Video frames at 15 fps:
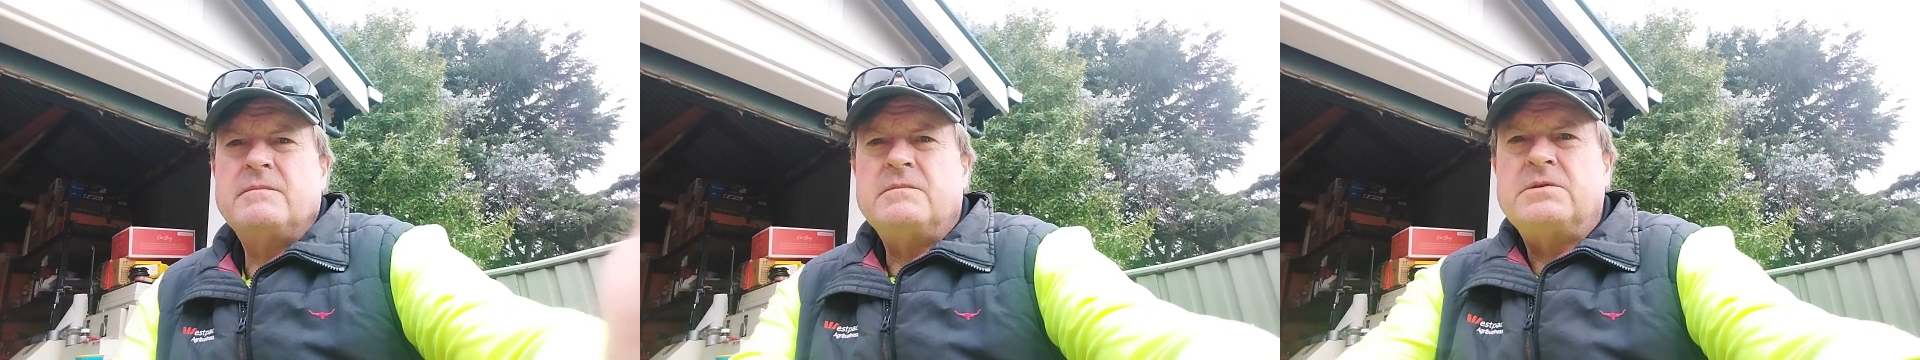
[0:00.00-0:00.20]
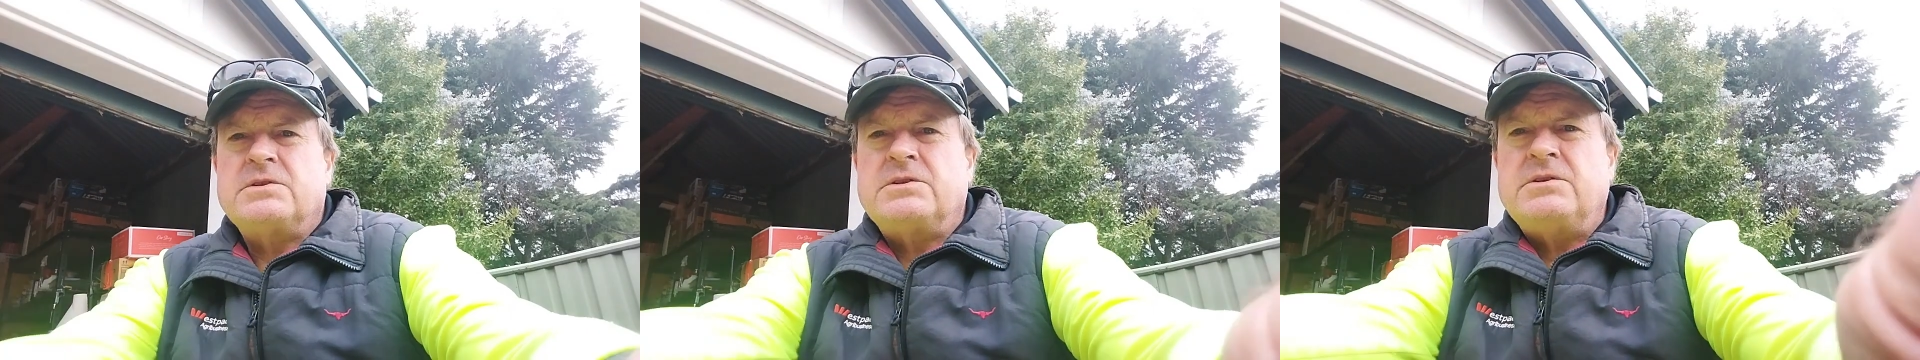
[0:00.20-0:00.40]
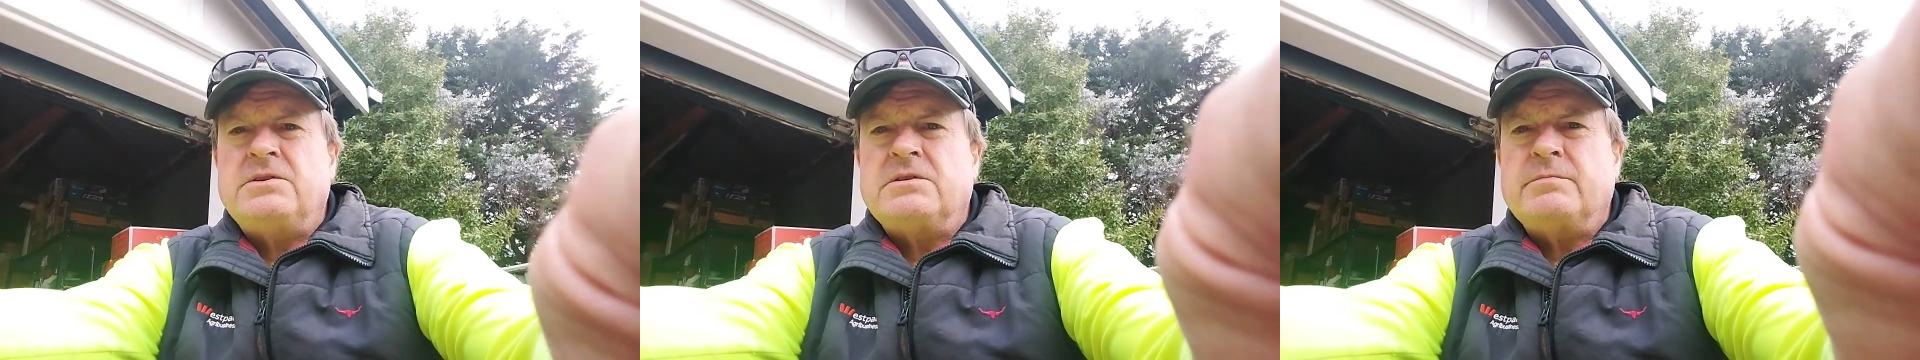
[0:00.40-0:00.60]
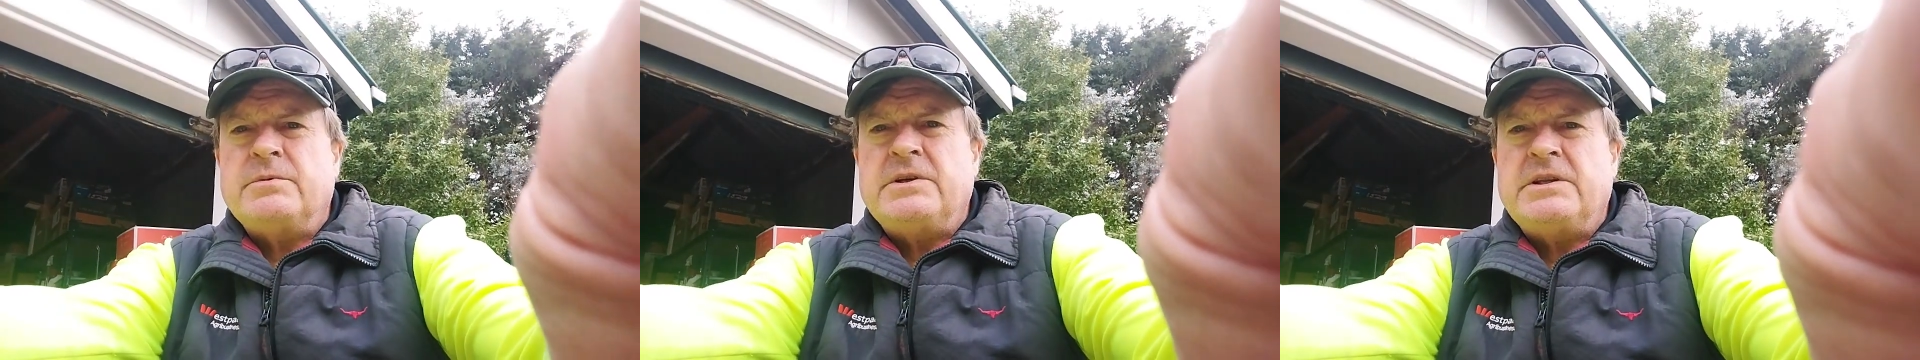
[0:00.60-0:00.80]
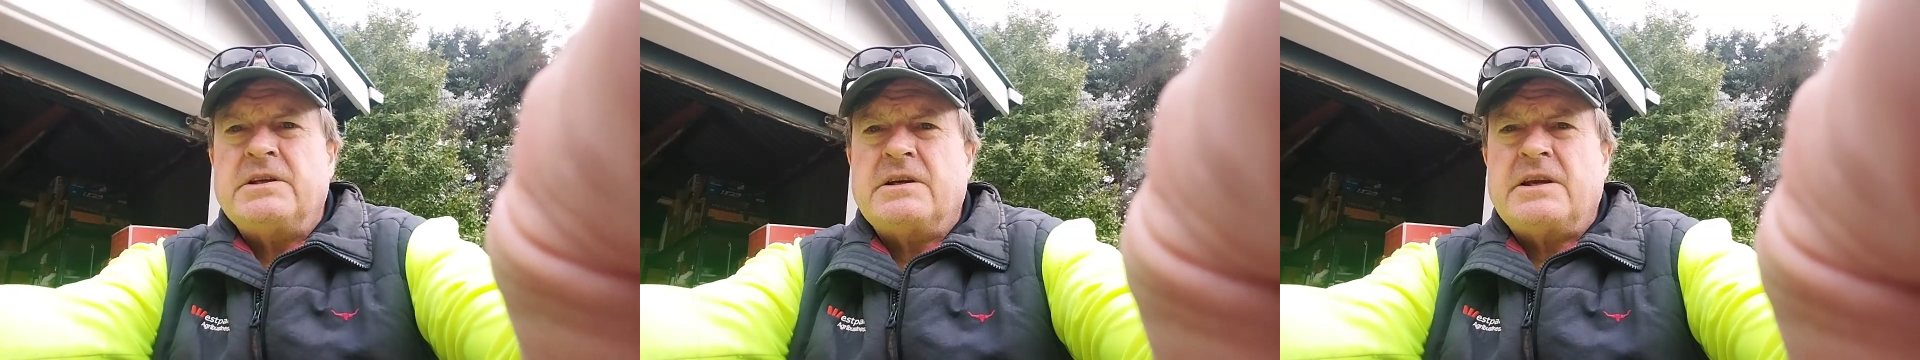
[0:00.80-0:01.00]
Excuse
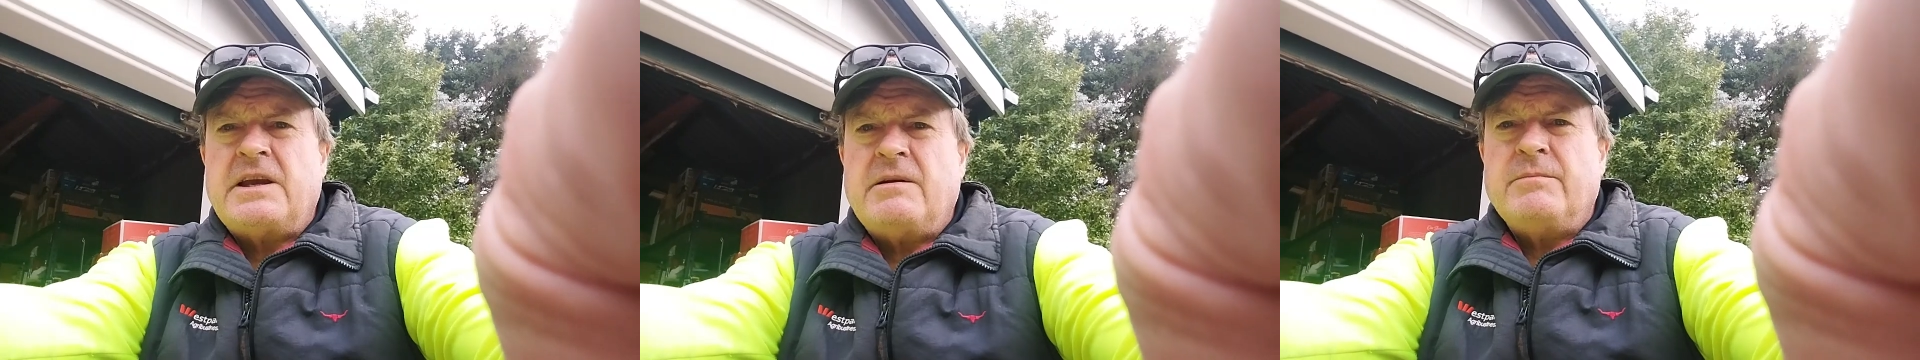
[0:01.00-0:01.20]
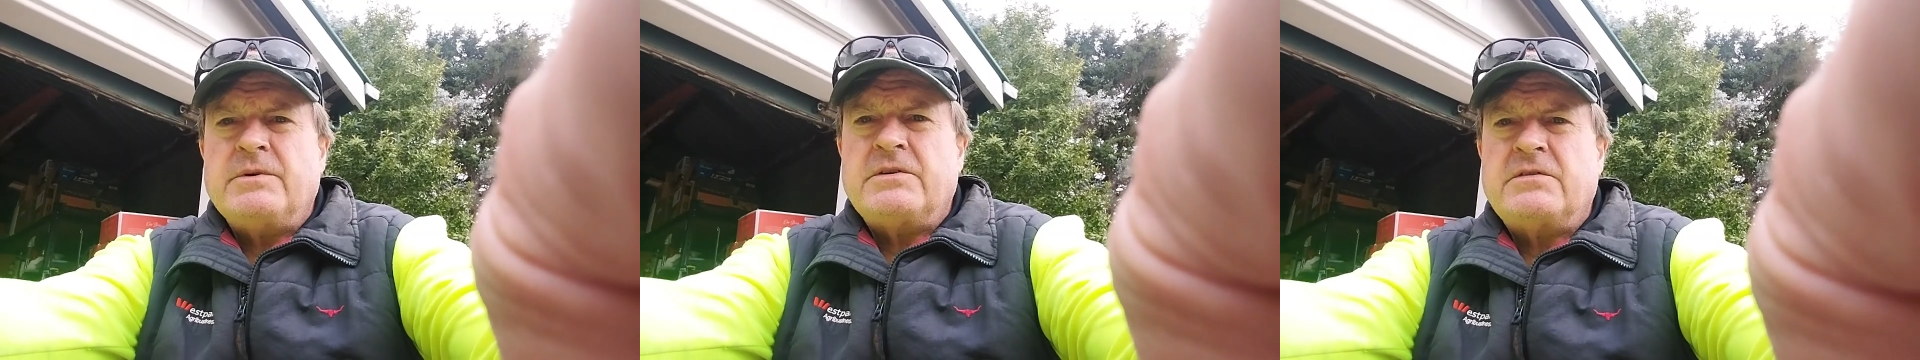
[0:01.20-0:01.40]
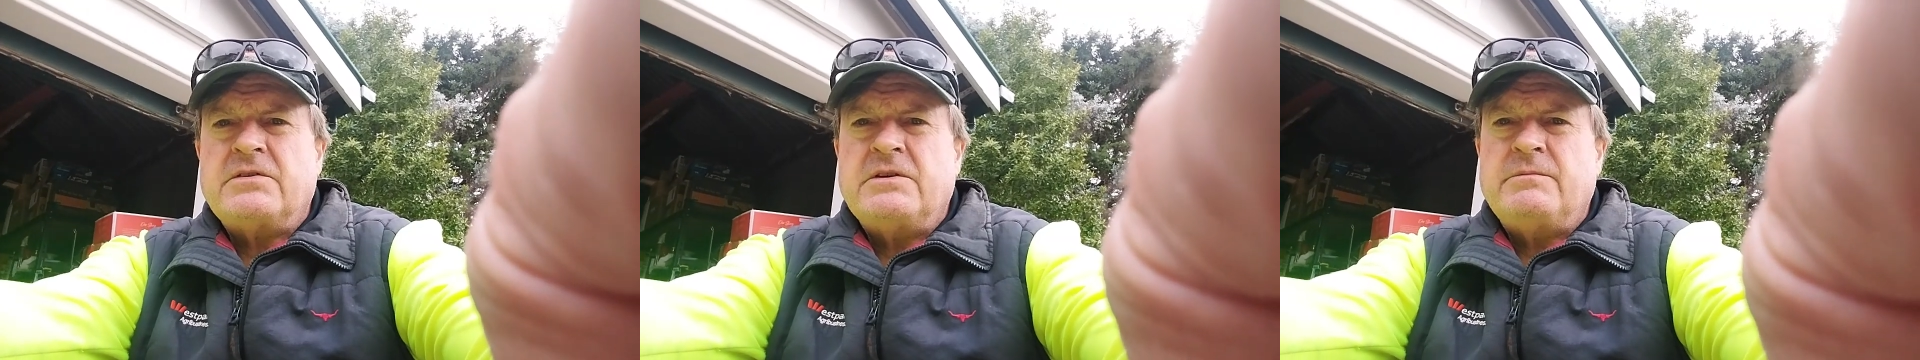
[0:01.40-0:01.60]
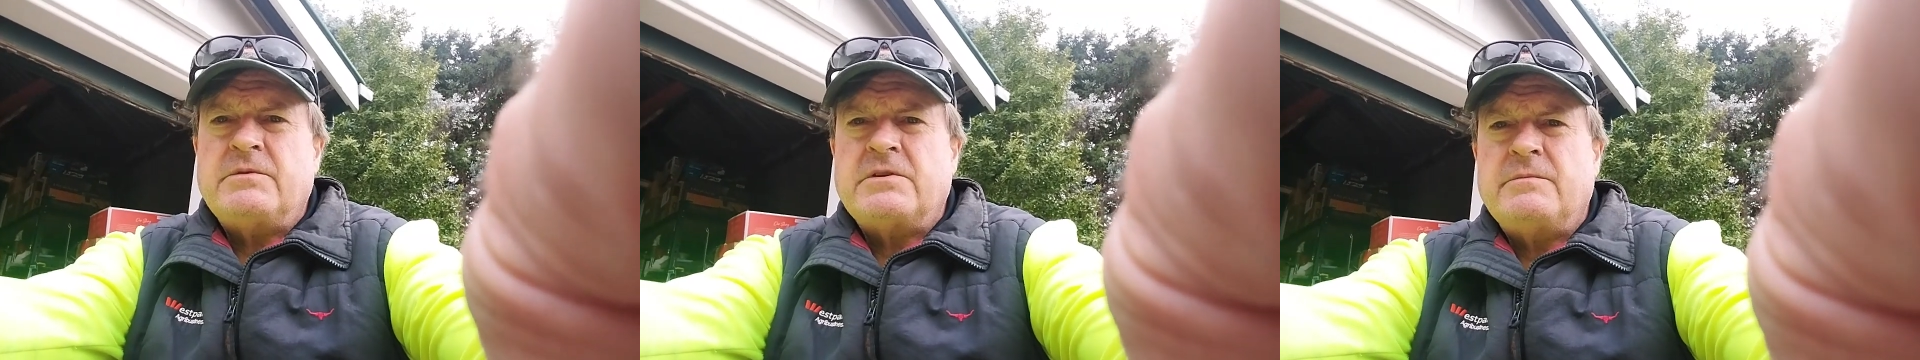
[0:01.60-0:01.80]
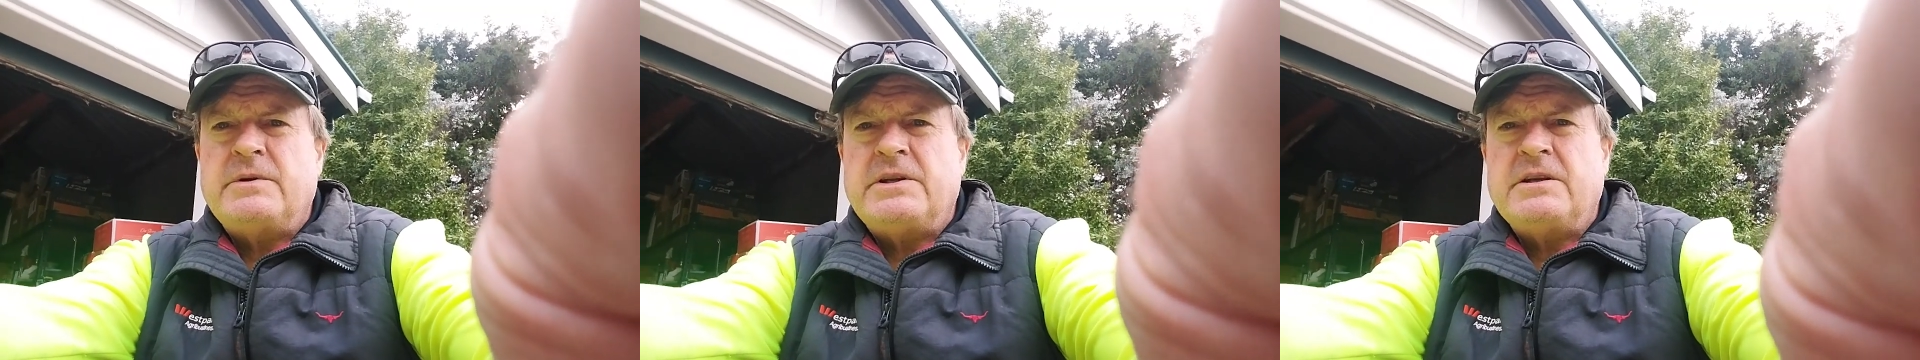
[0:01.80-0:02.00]
me, the camera seems
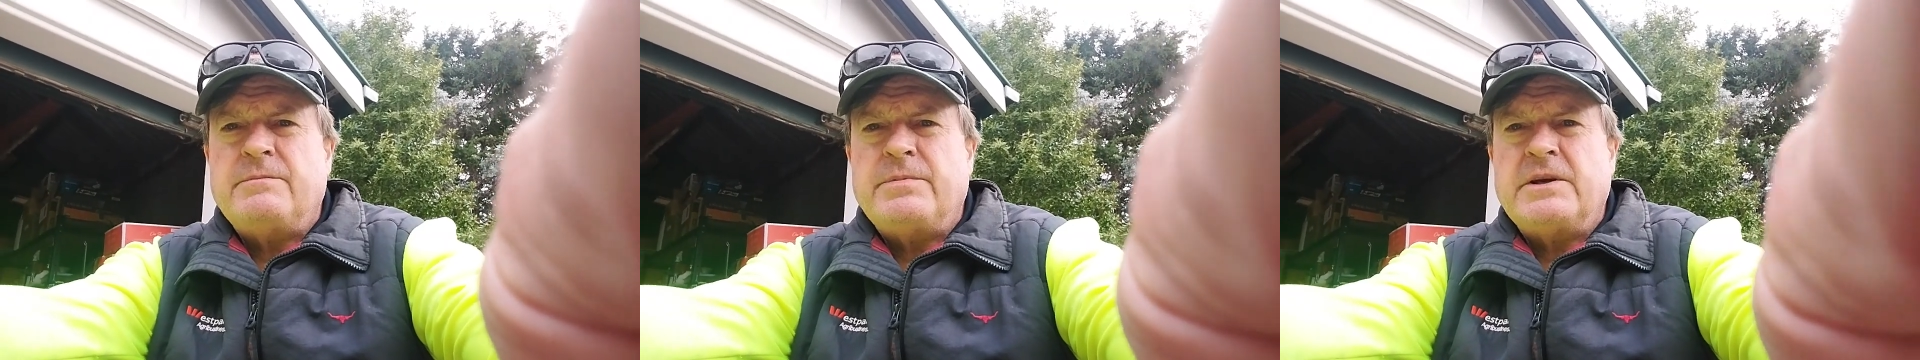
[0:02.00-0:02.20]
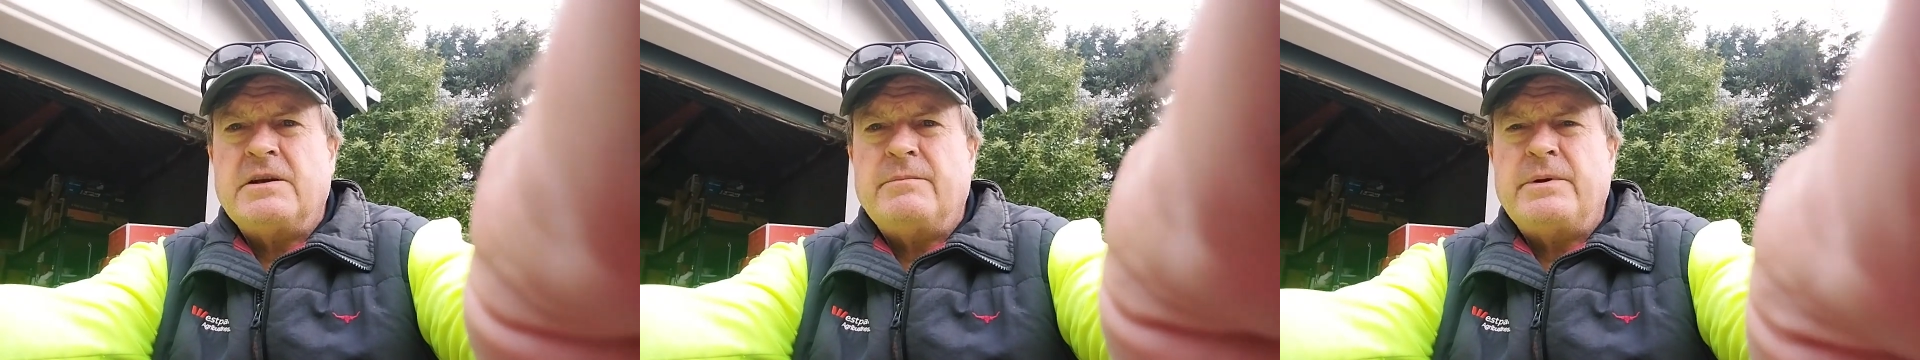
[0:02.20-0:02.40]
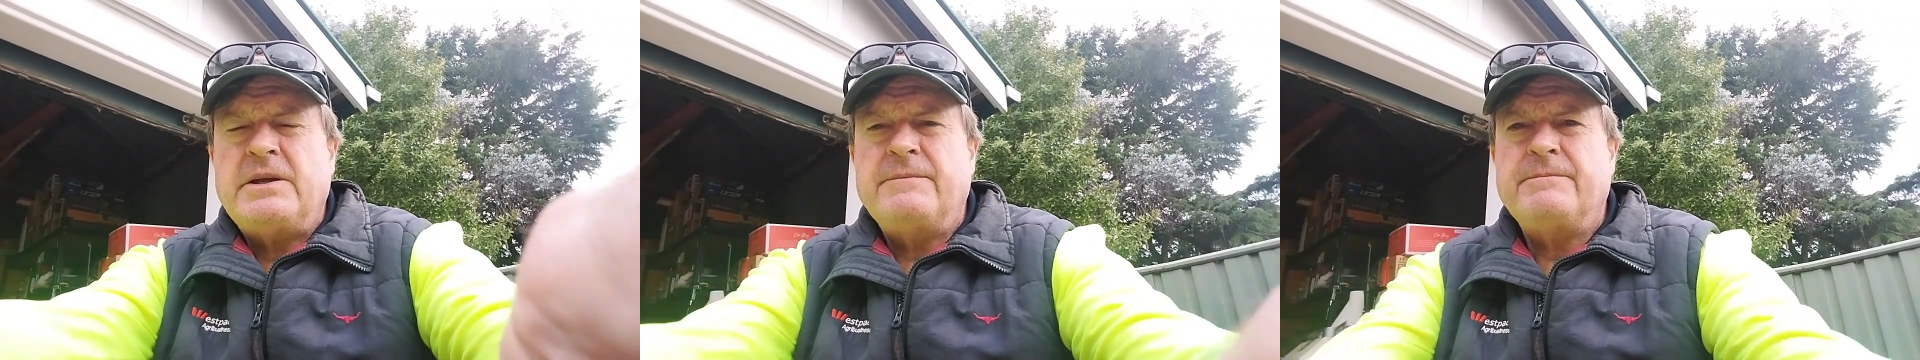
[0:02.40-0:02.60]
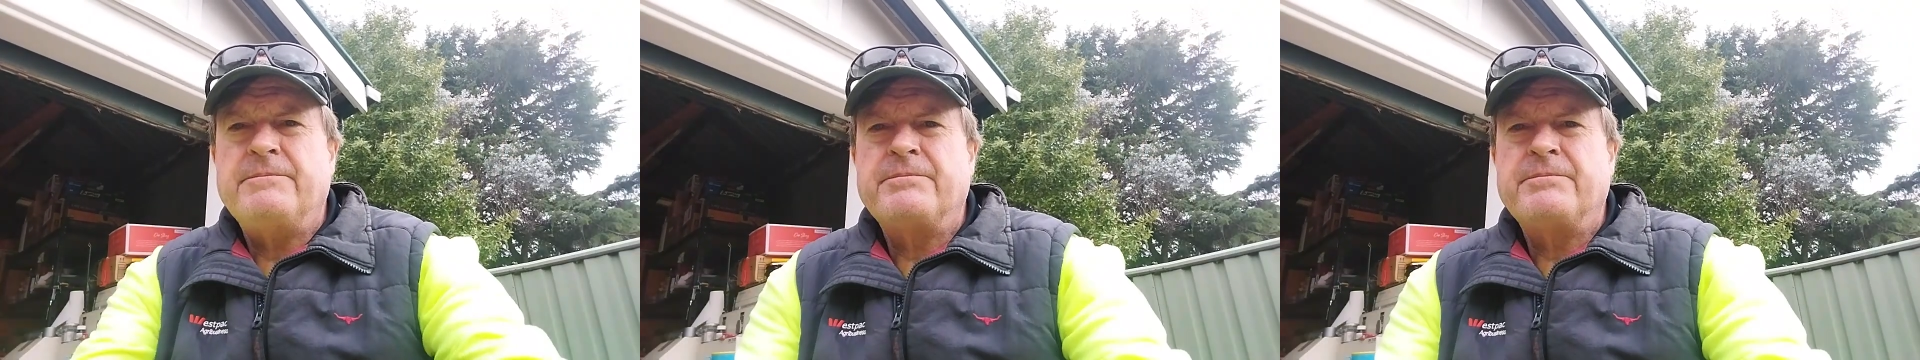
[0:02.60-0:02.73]
to be dipping a bit,